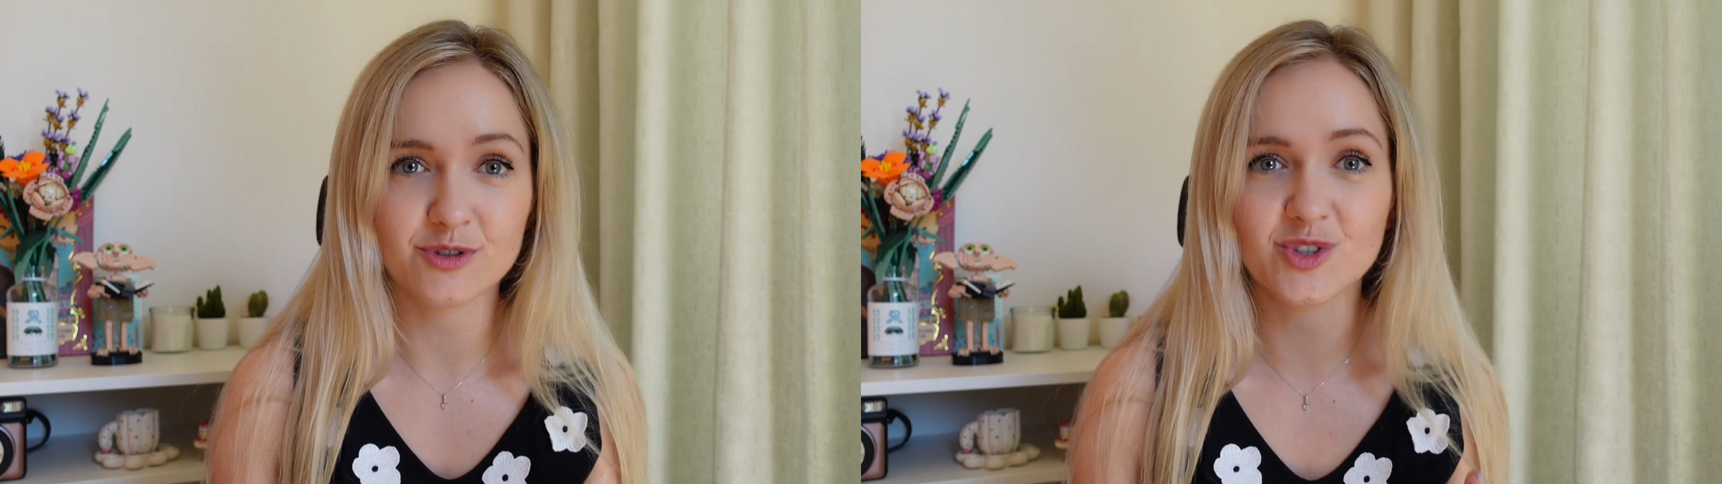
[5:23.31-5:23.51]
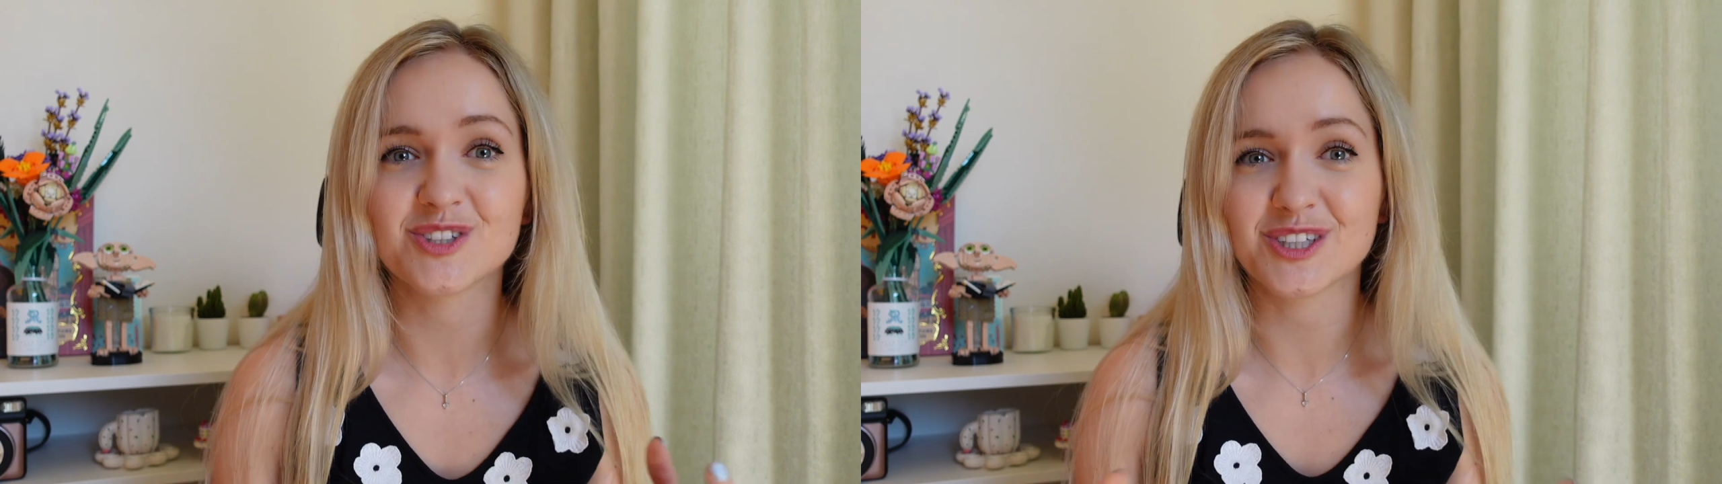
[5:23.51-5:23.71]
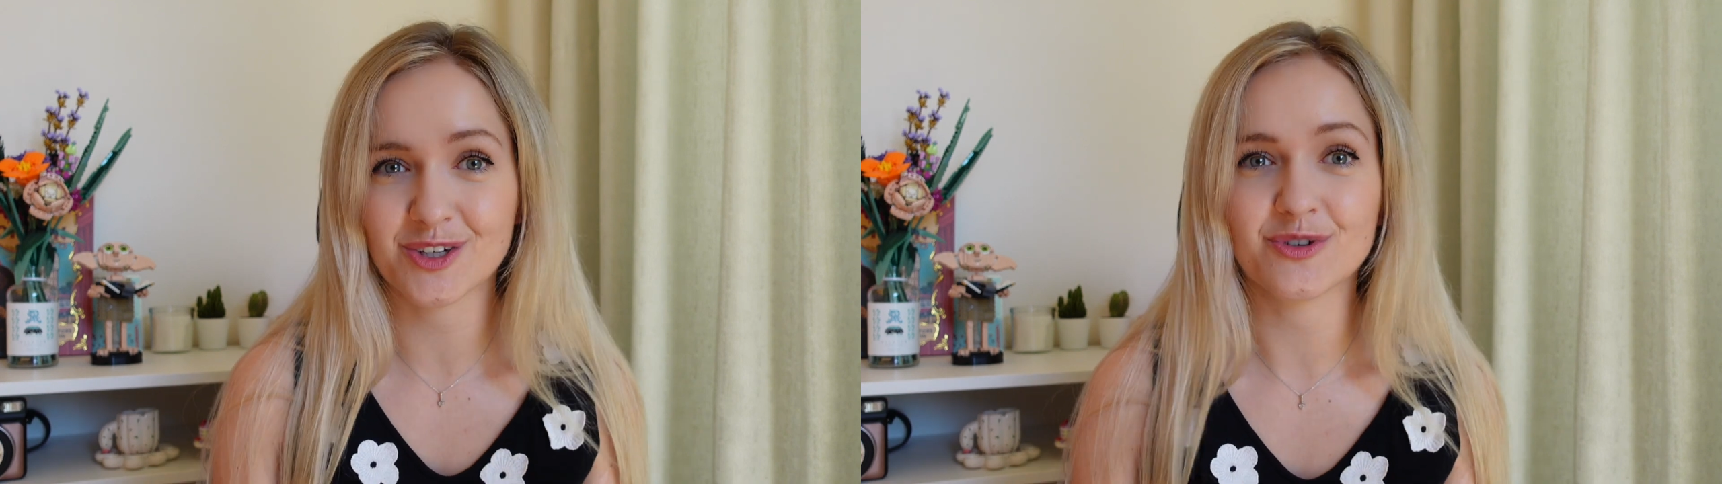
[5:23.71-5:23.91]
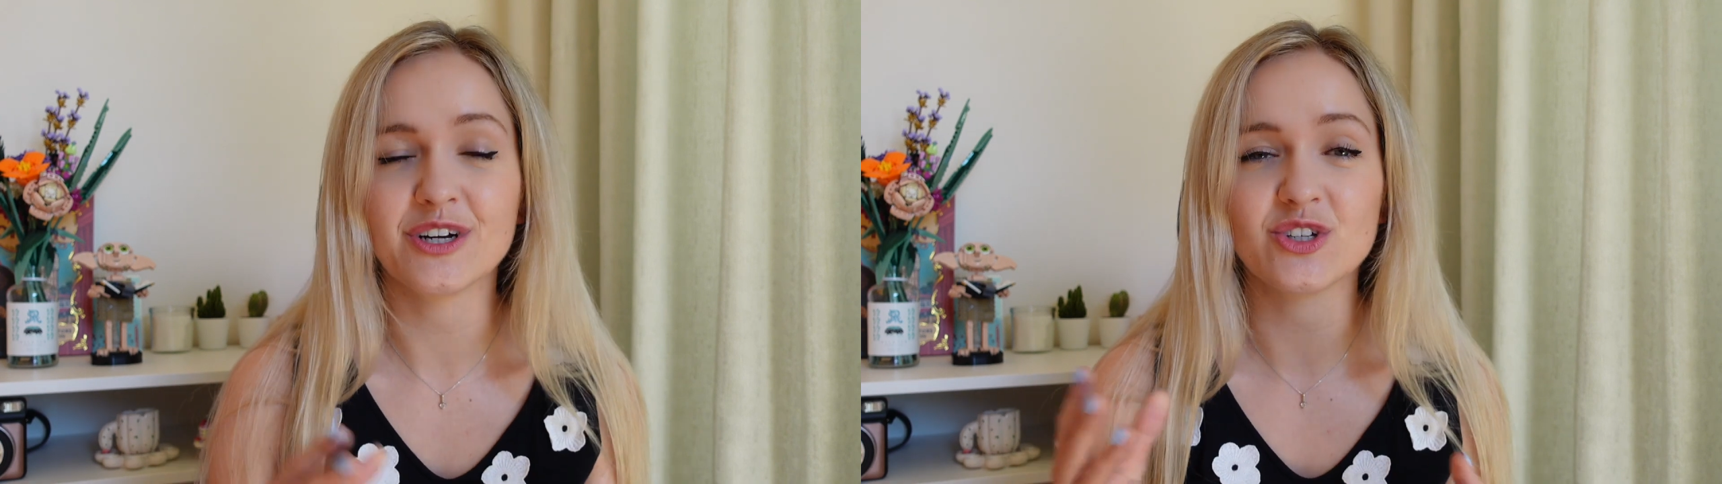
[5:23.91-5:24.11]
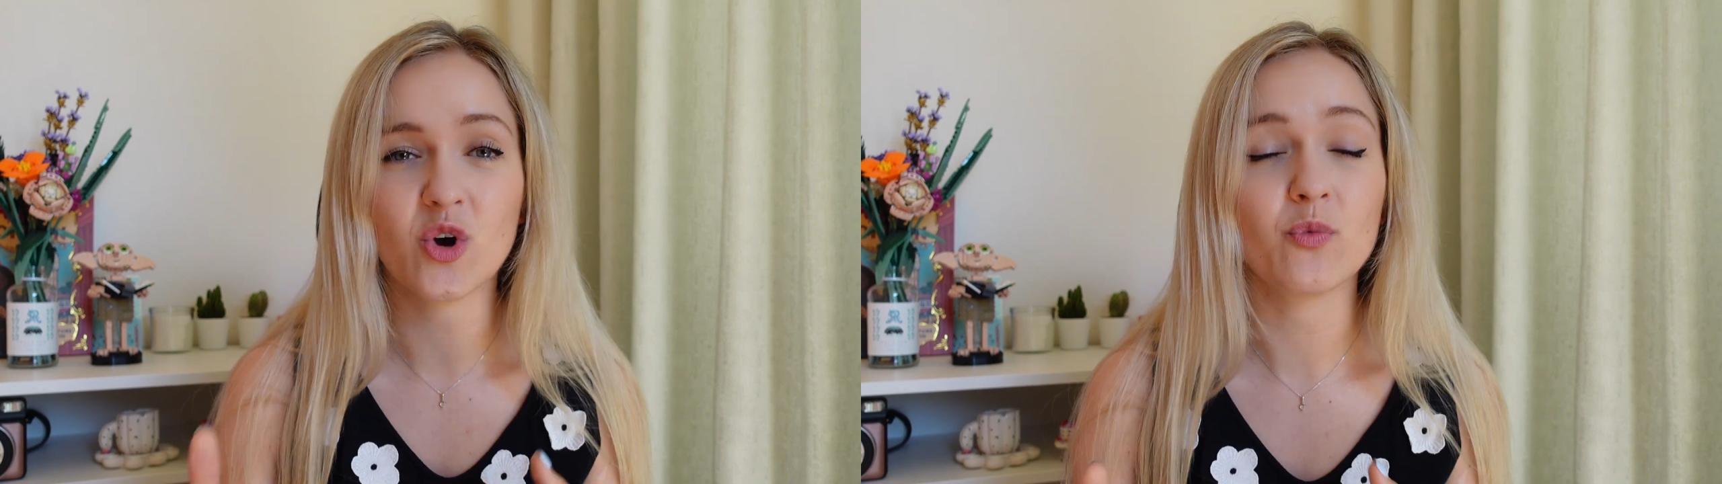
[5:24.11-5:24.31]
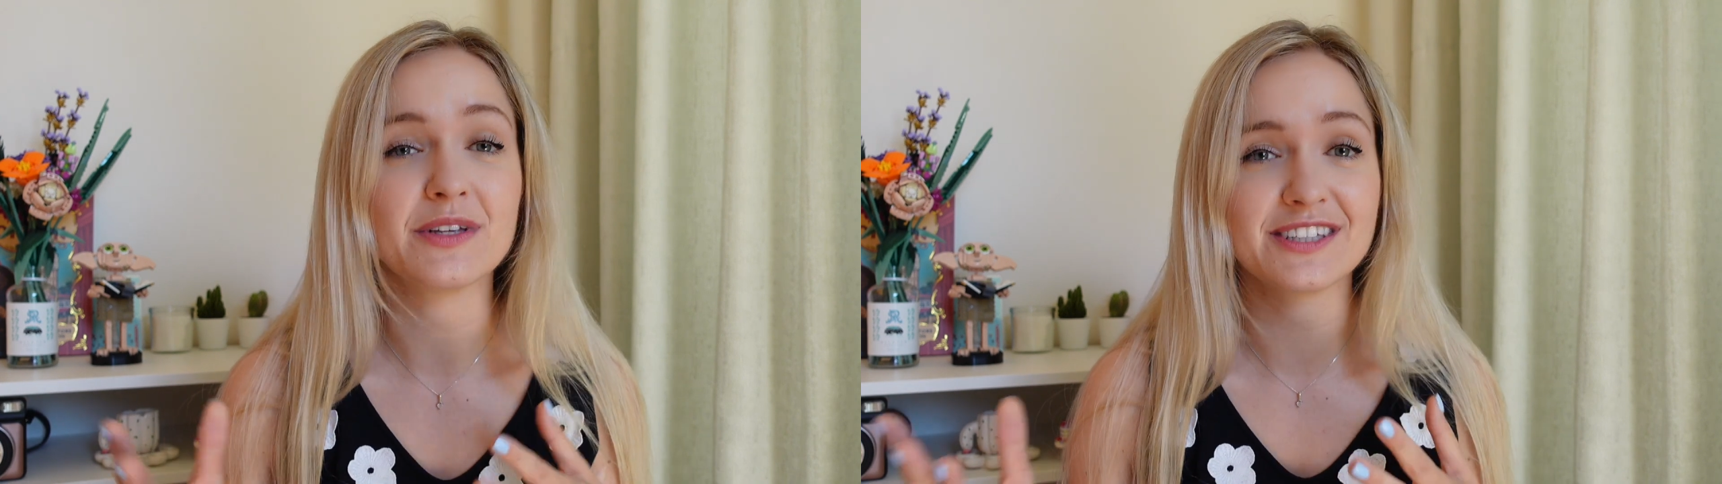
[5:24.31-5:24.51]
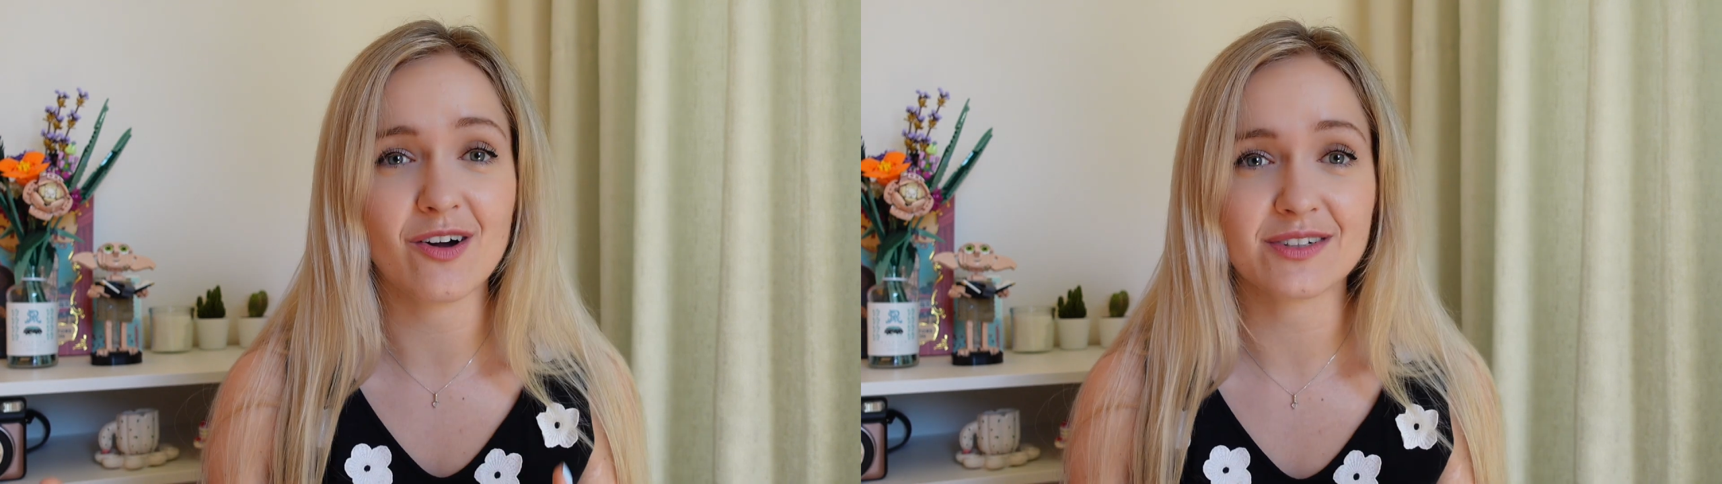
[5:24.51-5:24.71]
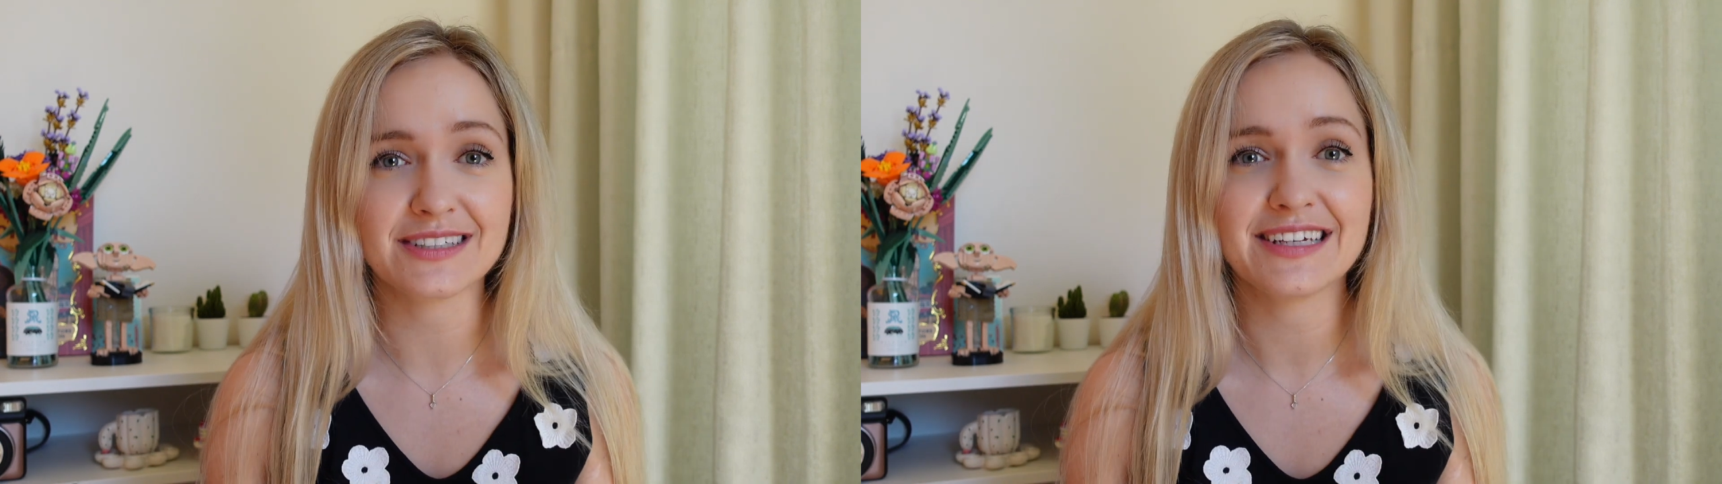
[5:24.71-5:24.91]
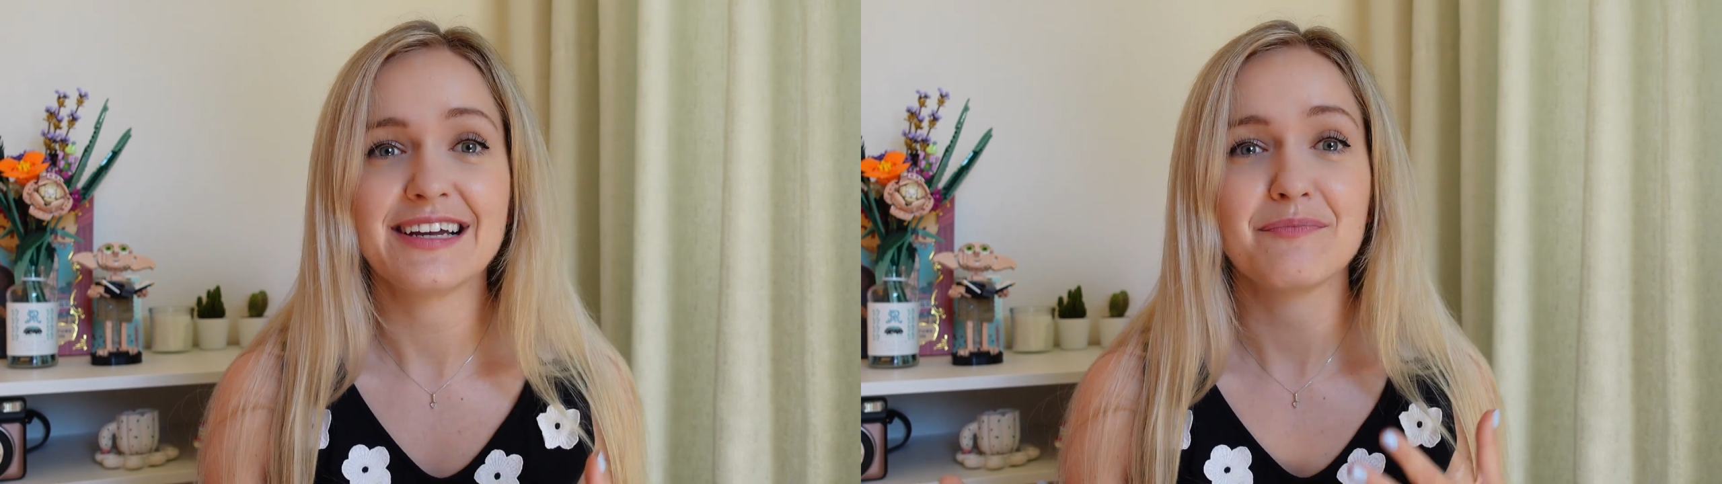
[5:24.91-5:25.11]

to secure a job without it.